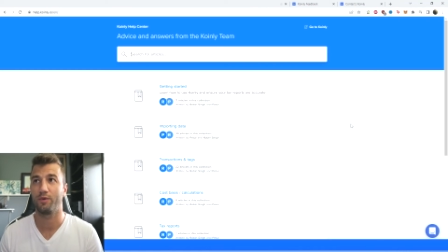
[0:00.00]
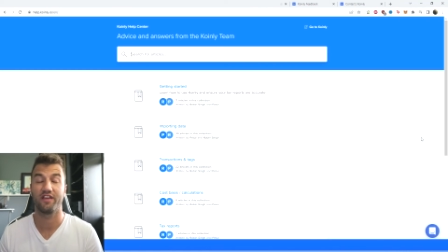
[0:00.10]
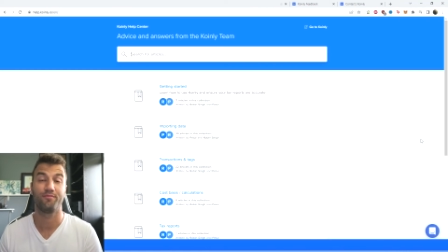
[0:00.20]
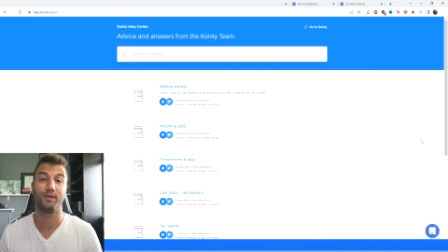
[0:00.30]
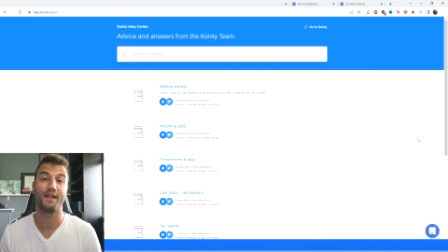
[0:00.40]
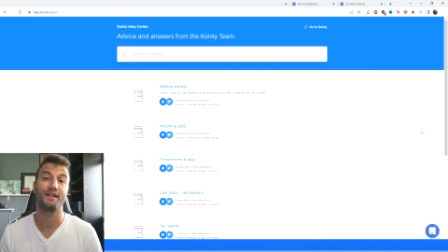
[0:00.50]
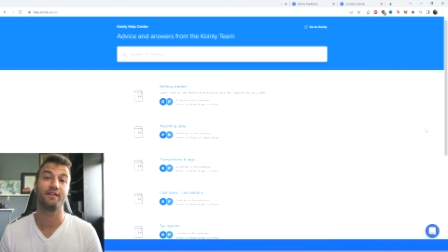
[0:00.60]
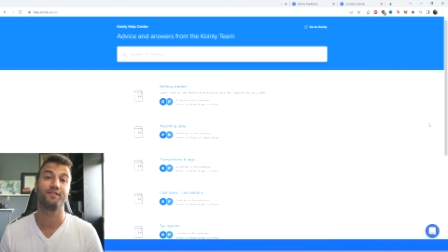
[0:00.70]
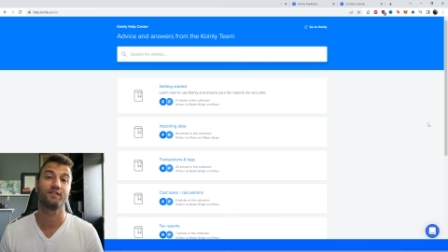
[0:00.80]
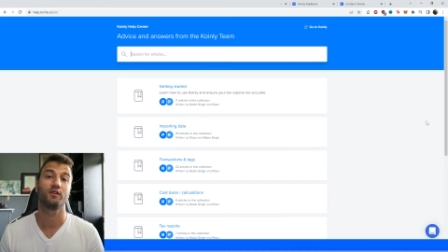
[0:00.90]
We have plenty
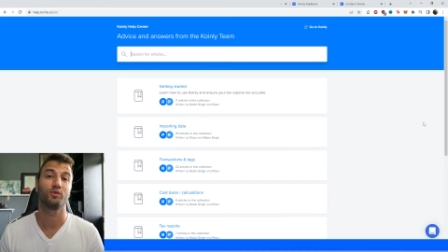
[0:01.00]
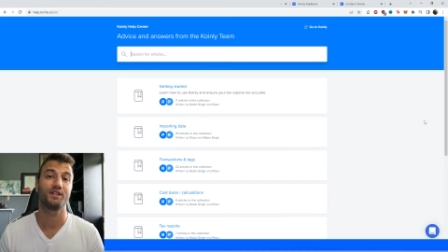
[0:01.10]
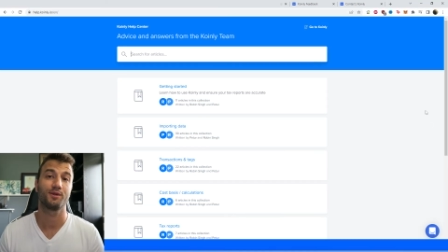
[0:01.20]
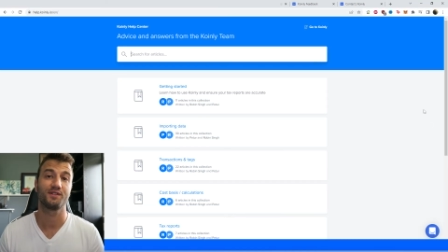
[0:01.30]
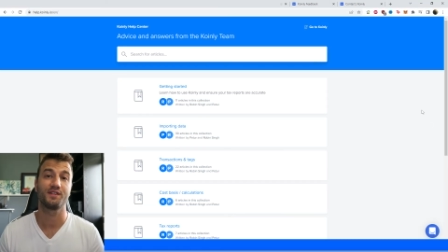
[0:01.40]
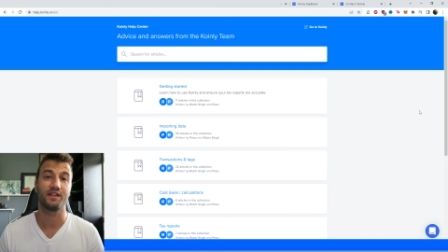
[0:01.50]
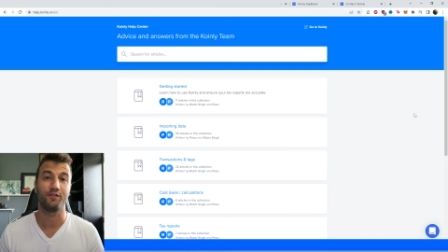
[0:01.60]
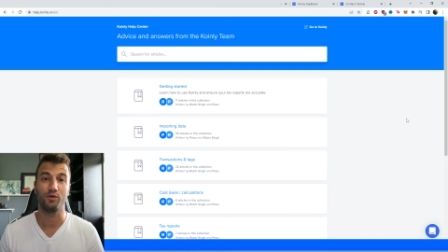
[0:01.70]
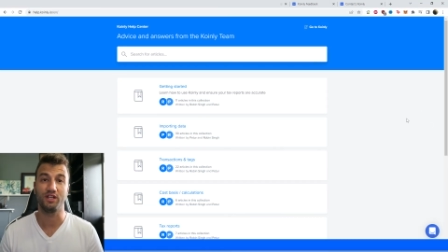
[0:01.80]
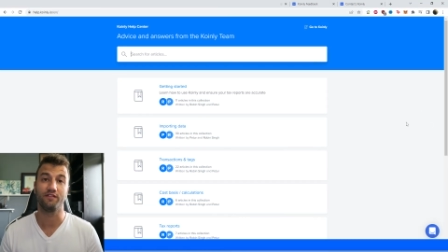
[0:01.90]
of different resources.
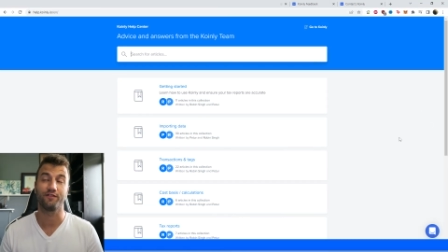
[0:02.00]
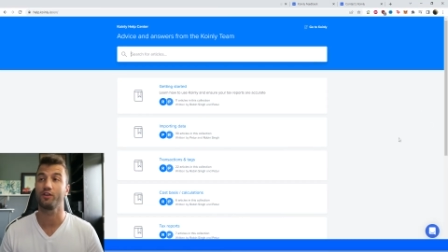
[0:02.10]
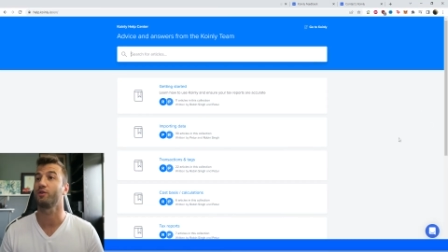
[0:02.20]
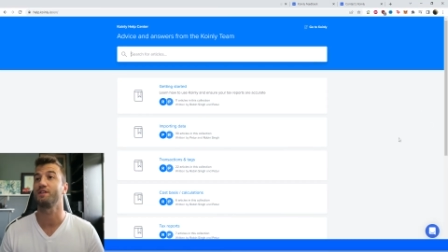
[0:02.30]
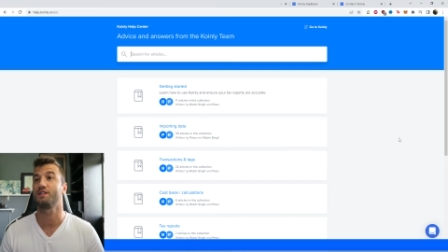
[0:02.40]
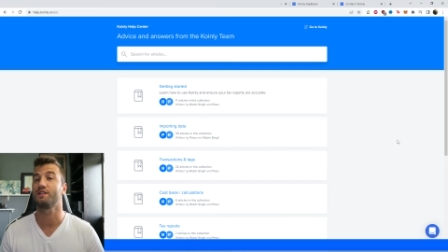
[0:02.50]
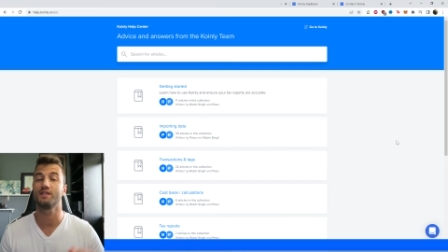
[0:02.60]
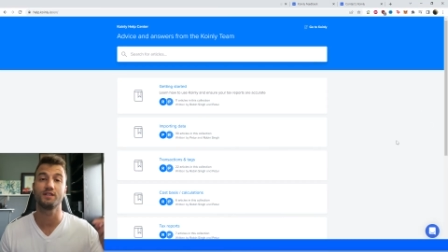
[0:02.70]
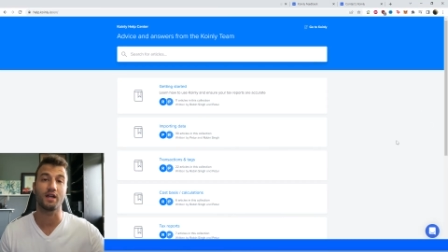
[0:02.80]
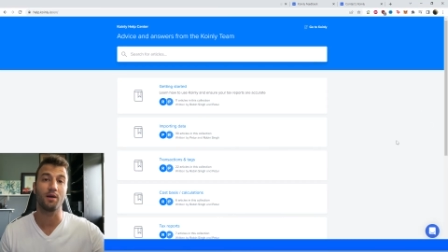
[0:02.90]
If you need further
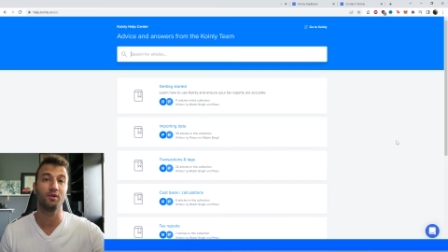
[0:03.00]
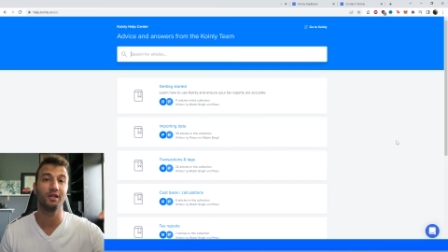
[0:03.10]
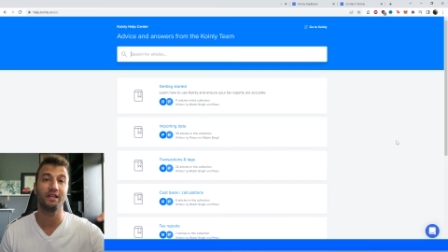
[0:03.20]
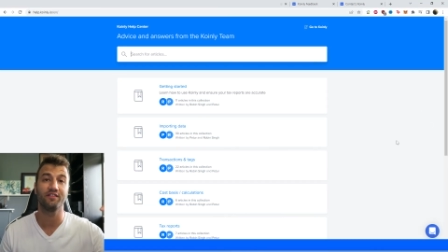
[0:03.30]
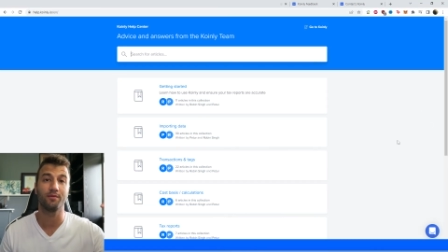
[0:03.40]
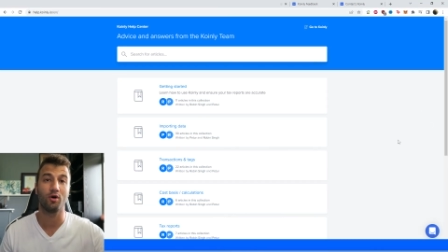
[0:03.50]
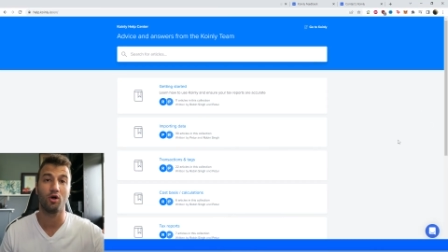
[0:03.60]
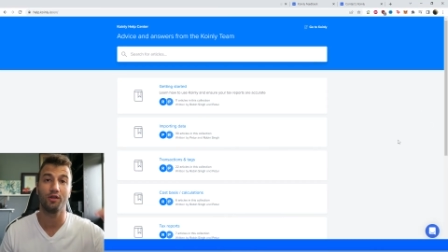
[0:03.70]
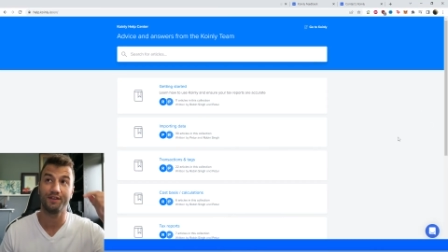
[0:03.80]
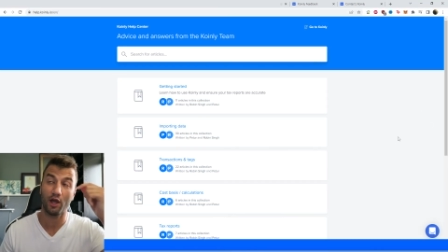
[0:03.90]
assistance, I will leave them
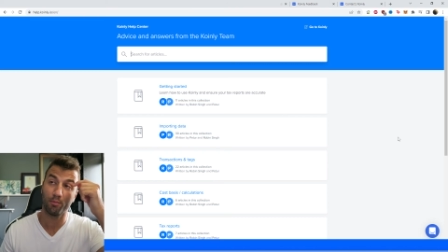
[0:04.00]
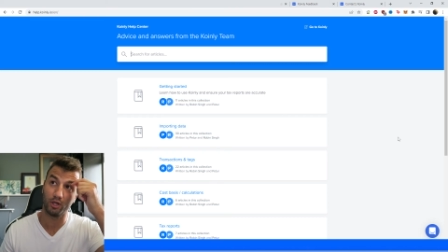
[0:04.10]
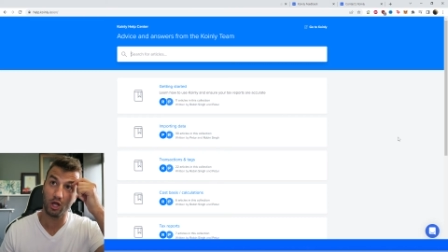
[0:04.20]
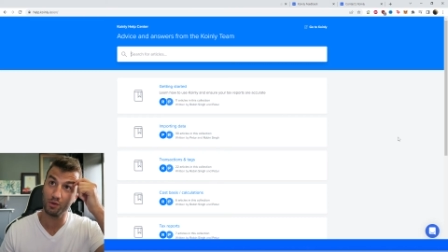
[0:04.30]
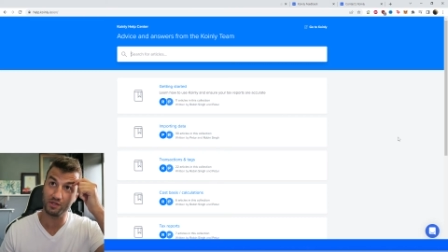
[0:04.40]
all down below.